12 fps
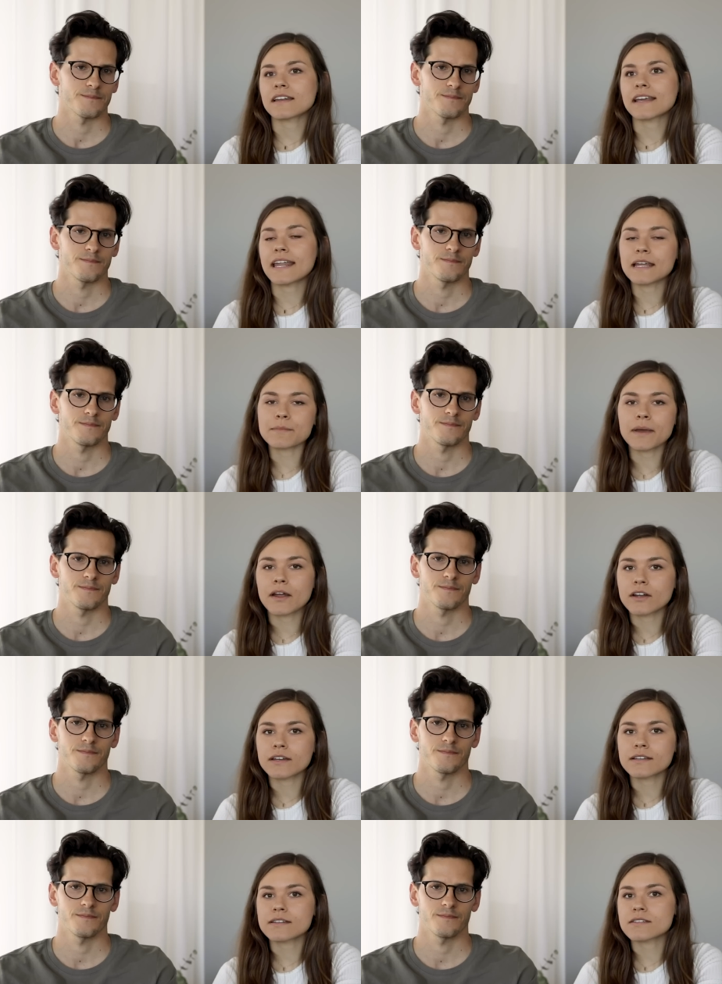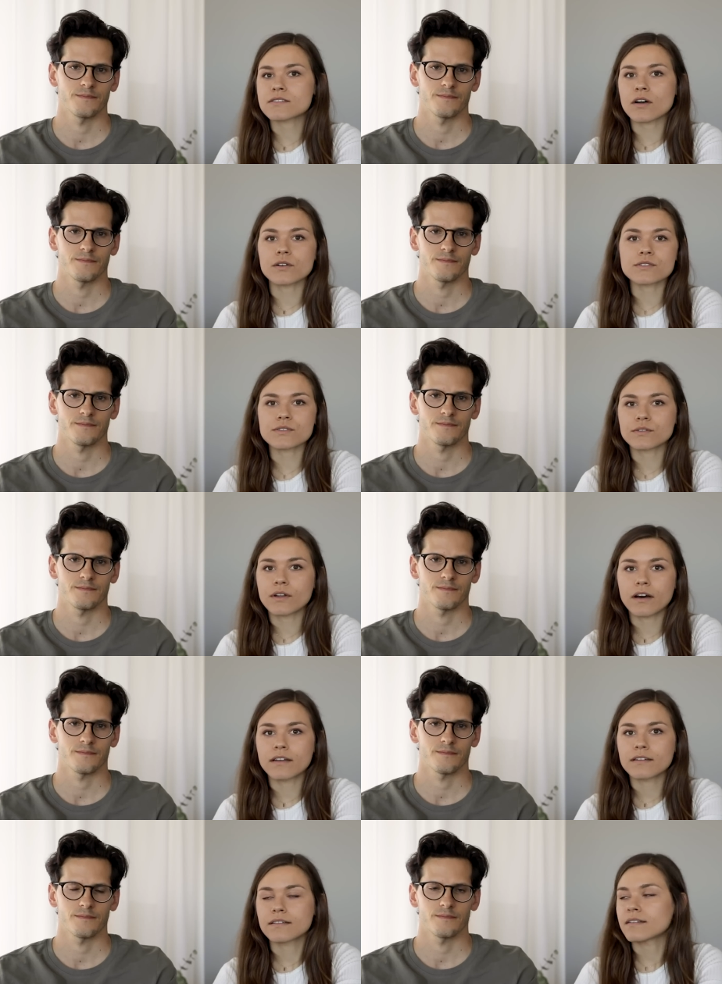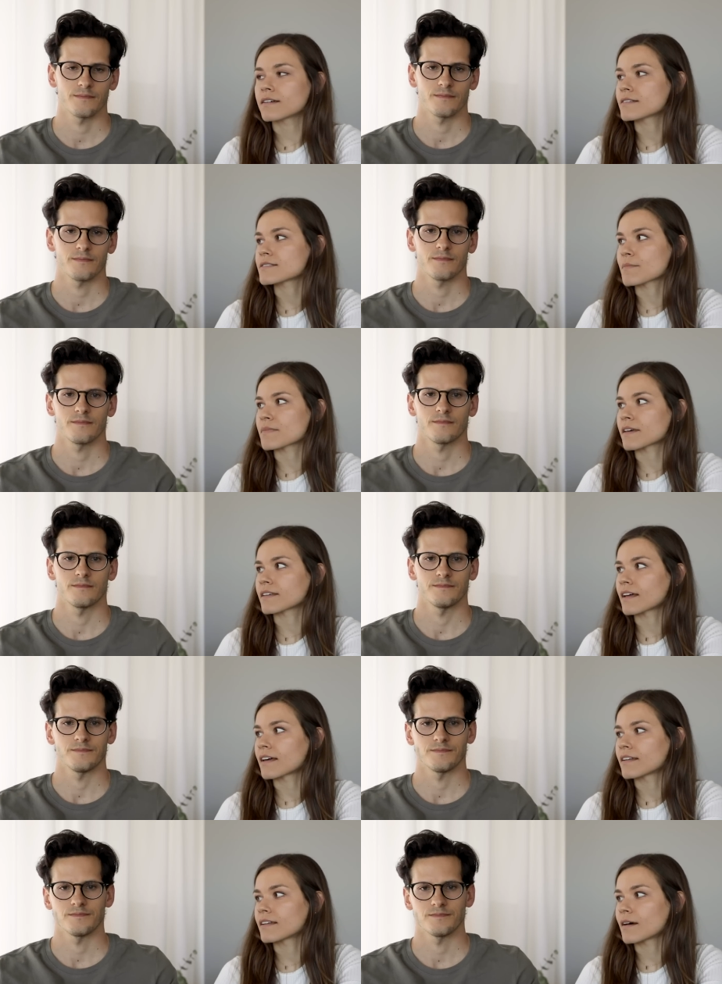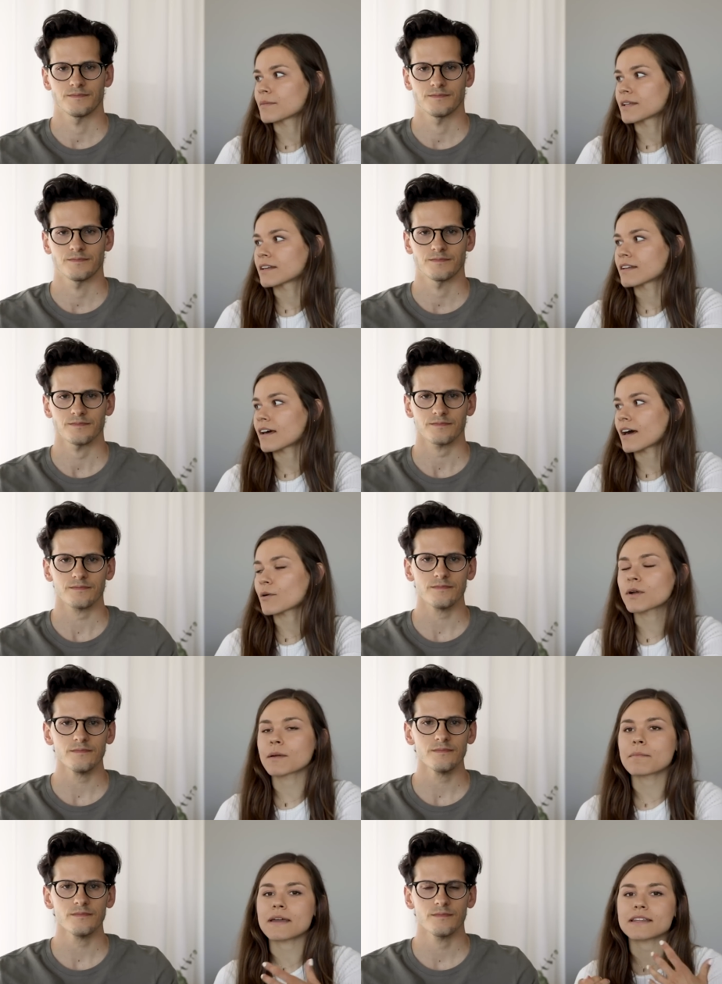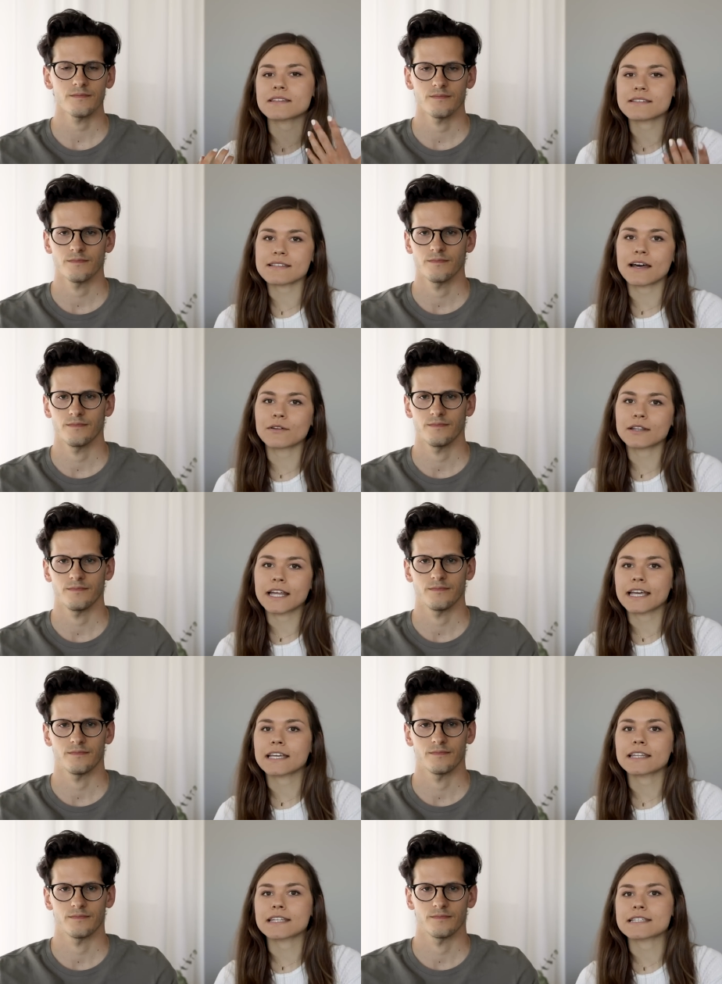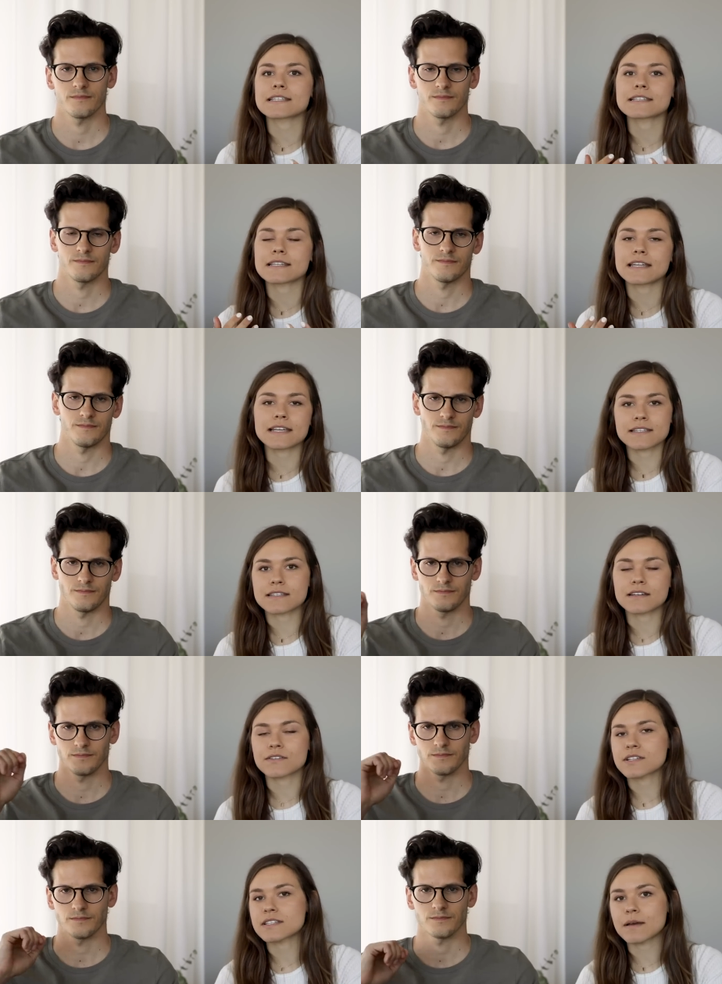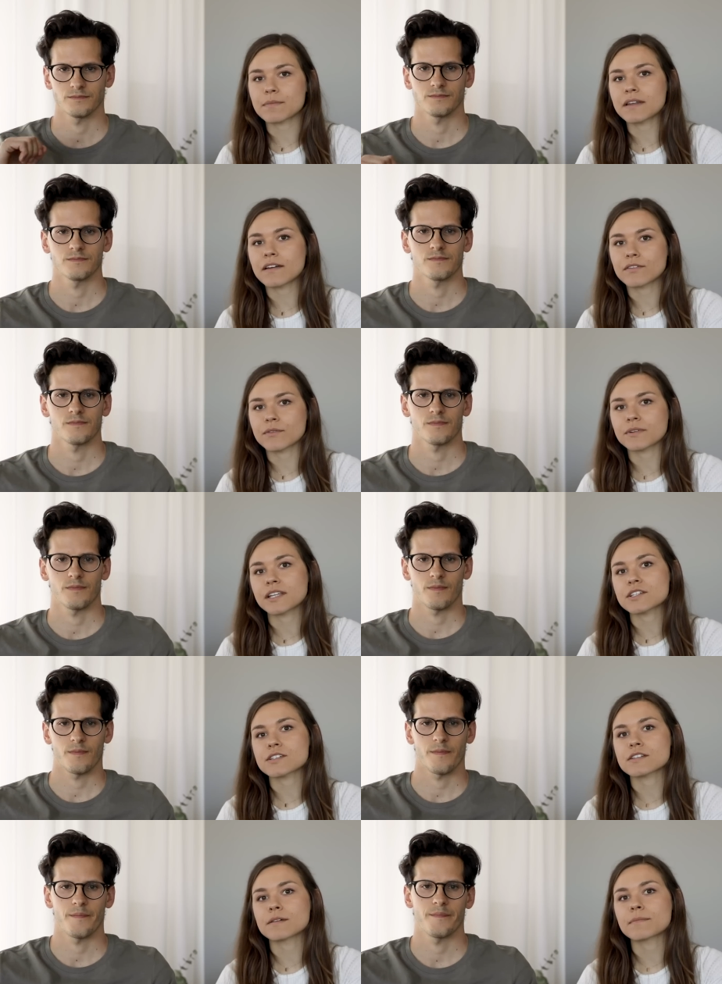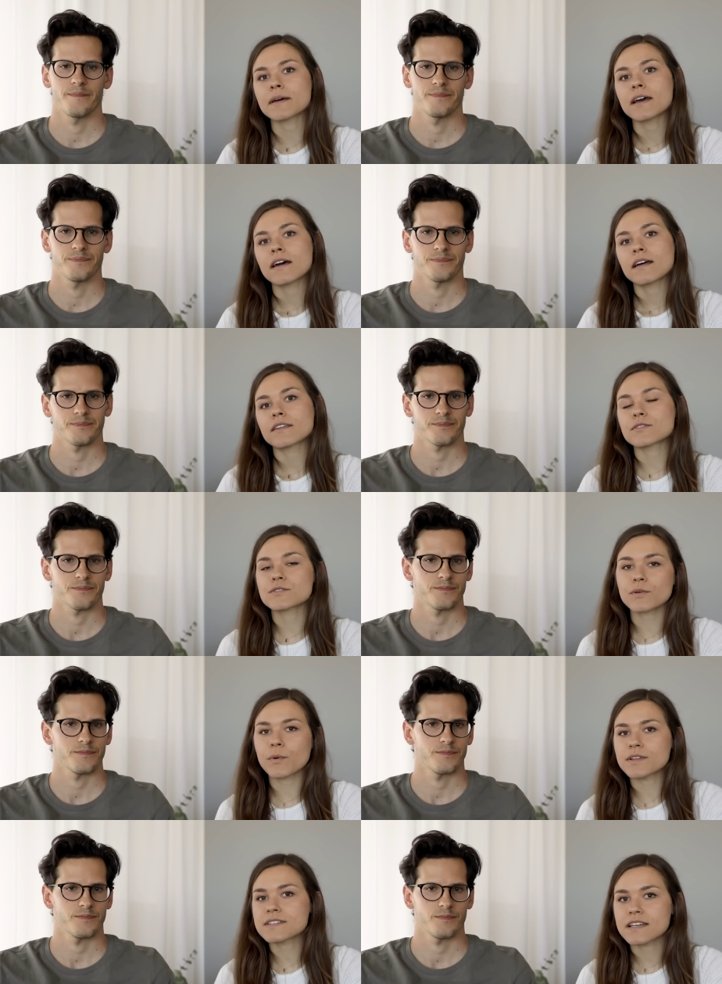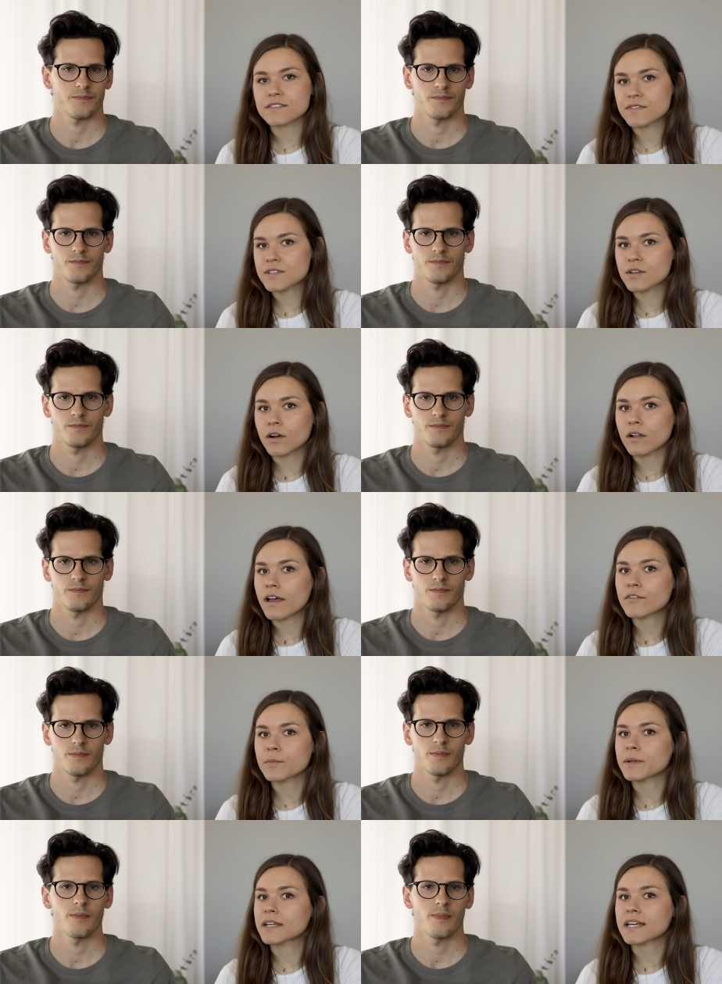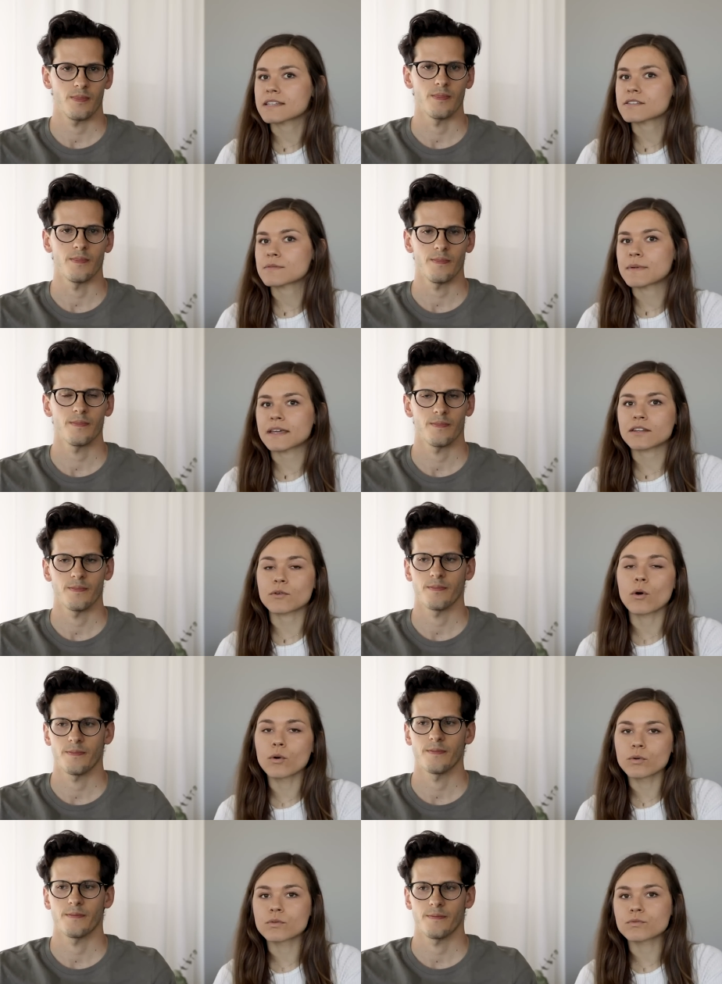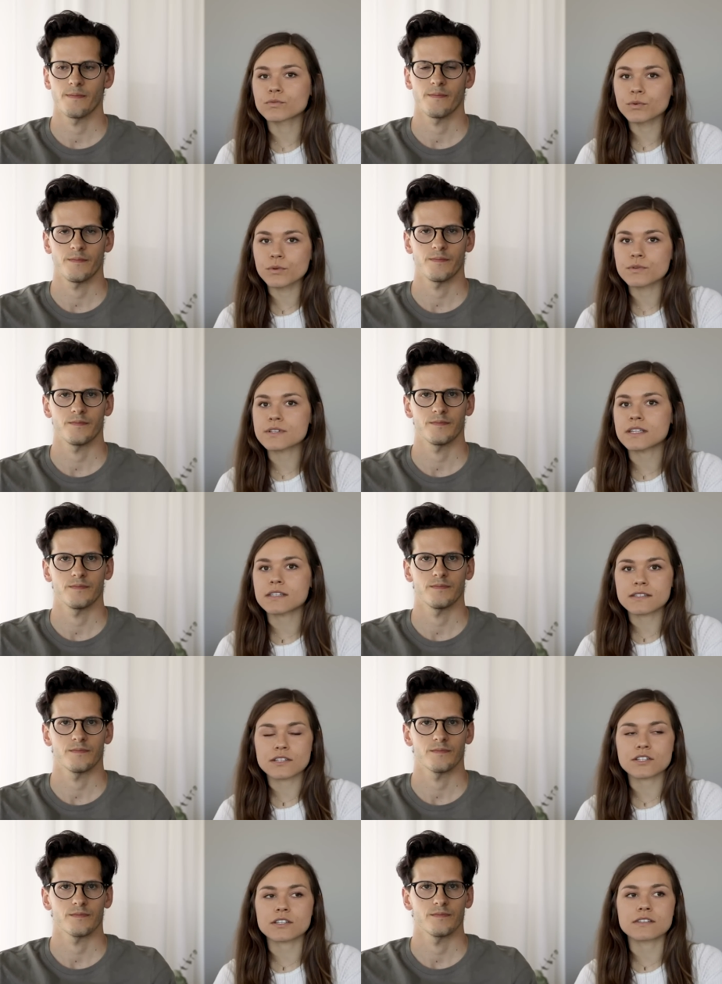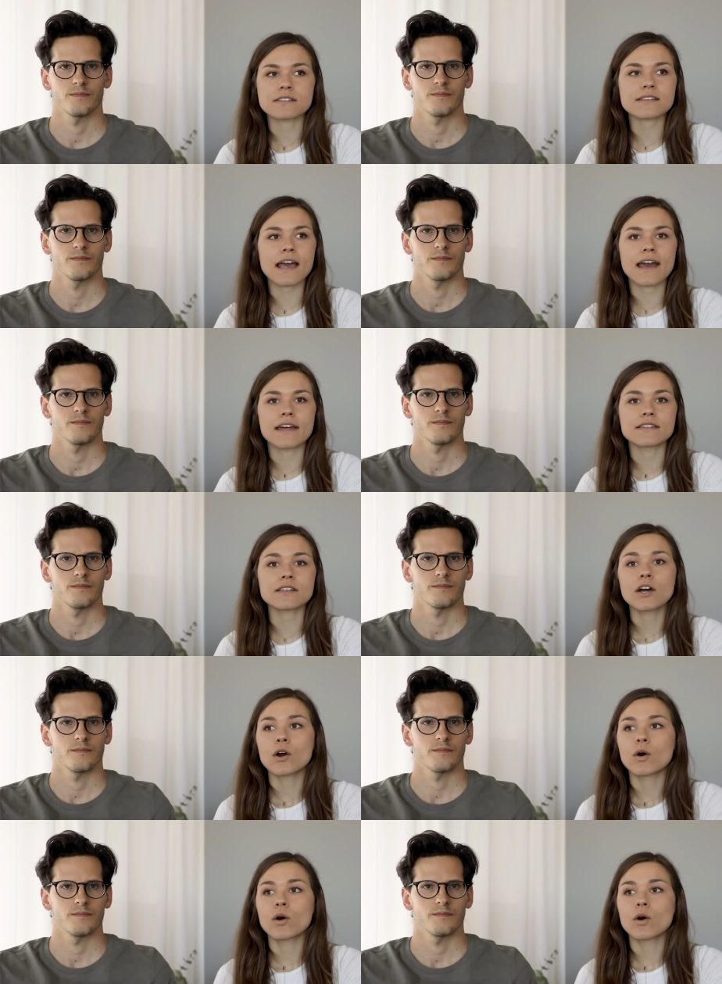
Speaker 1: getting married is also not something that, I mean, I don't want to make this sound like this is a necessary step in every relationship. There's no one size fits all. Everybody gets mm. to make their own rules and decisions. And